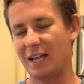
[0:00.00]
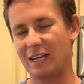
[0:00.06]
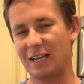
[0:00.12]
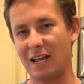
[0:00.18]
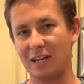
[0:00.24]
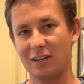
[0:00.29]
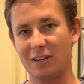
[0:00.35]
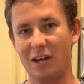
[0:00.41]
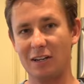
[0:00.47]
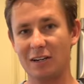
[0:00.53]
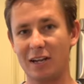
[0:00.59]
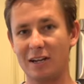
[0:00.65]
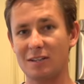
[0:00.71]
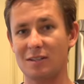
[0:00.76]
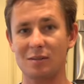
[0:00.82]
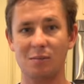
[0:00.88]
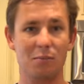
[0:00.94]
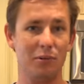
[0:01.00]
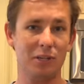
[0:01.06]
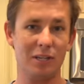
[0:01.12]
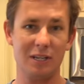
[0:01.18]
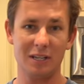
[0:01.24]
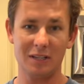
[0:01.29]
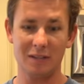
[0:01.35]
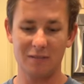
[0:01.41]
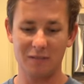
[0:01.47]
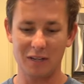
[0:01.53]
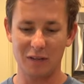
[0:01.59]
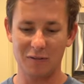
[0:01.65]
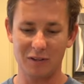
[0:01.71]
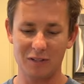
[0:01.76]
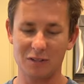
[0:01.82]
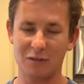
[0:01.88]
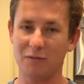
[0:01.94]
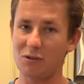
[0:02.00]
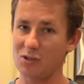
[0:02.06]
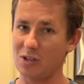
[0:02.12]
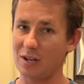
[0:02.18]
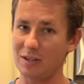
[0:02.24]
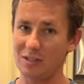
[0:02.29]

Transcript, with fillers: get it on ice, bleed it if it's a fish that